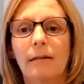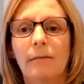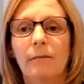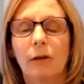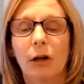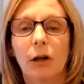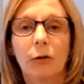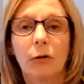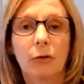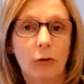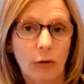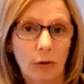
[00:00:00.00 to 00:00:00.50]

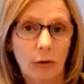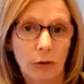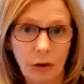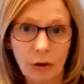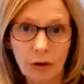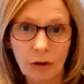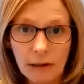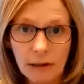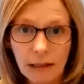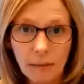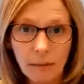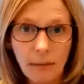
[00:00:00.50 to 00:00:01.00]
local
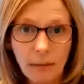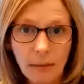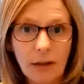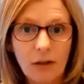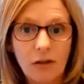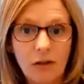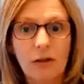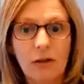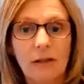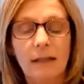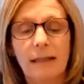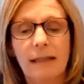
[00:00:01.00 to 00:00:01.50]
authority
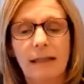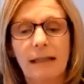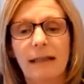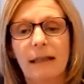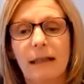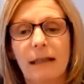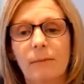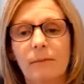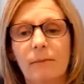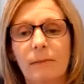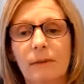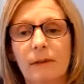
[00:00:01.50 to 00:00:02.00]
pension
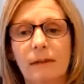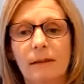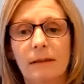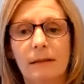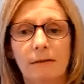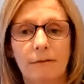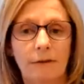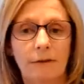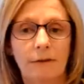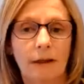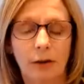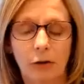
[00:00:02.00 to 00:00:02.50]
schemes,
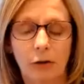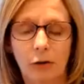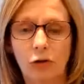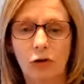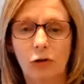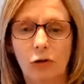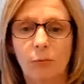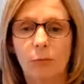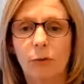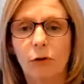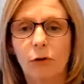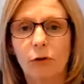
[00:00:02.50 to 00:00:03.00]
defined
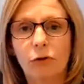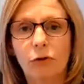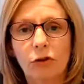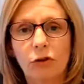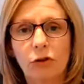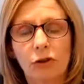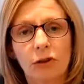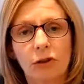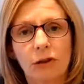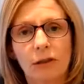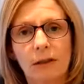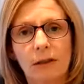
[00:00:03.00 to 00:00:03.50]

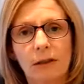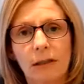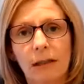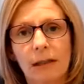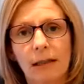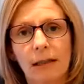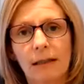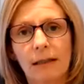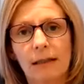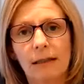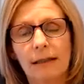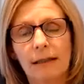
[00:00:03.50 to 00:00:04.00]
contribution
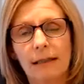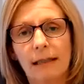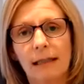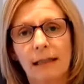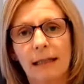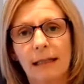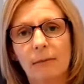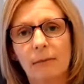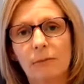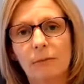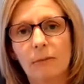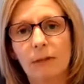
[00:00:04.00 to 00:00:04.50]

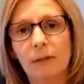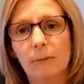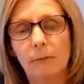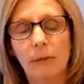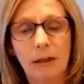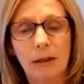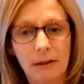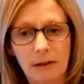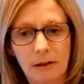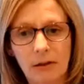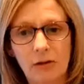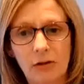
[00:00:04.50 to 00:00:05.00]
schemes,
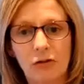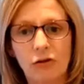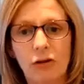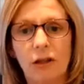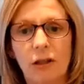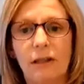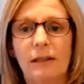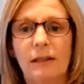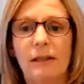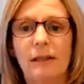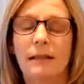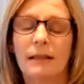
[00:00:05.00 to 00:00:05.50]
master
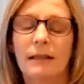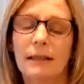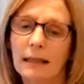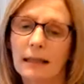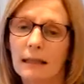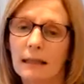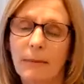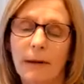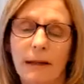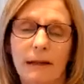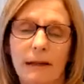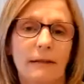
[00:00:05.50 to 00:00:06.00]
trusts,
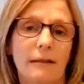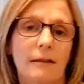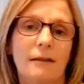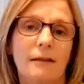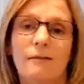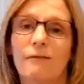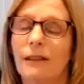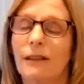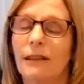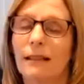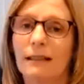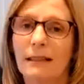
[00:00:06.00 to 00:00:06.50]
independent
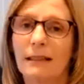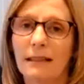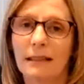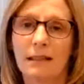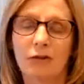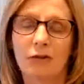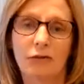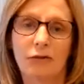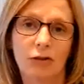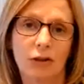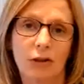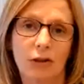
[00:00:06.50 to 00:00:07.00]
advisors
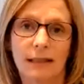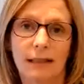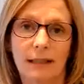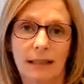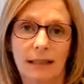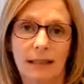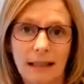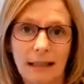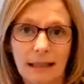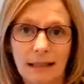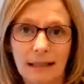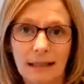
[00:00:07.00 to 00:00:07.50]
and
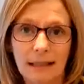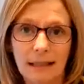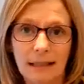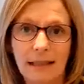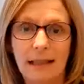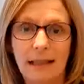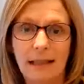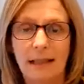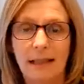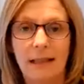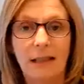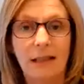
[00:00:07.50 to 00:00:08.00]
trustees,
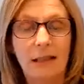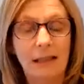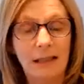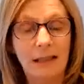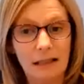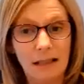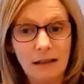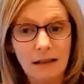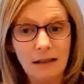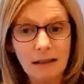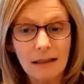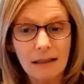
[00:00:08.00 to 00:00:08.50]

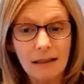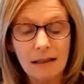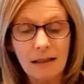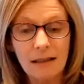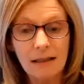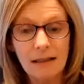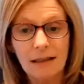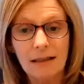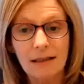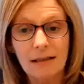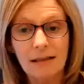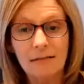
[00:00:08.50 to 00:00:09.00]

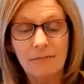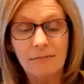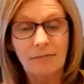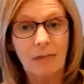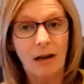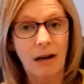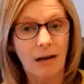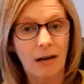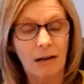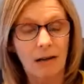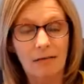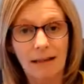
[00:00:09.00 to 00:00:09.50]
consultants,
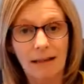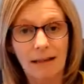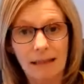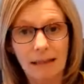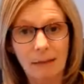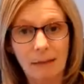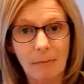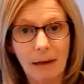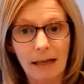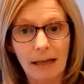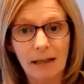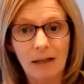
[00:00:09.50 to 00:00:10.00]
other asset
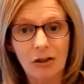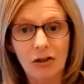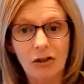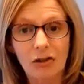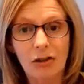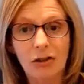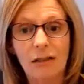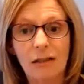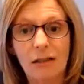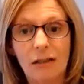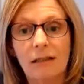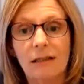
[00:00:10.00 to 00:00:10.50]

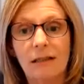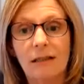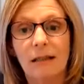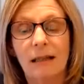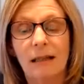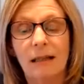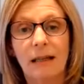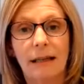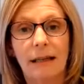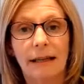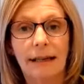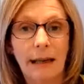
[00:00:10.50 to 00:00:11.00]
managers,
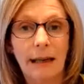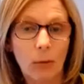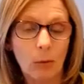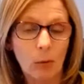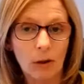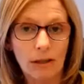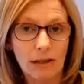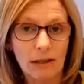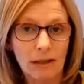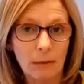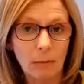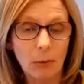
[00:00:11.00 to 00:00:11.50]

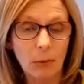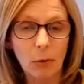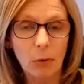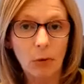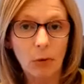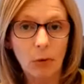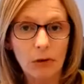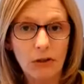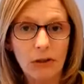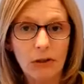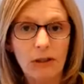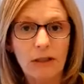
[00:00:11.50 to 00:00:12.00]
network
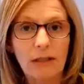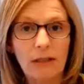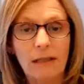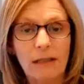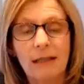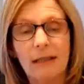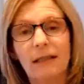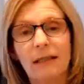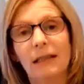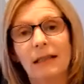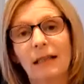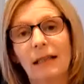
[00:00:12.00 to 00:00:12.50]

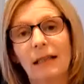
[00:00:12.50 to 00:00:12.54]
supporters,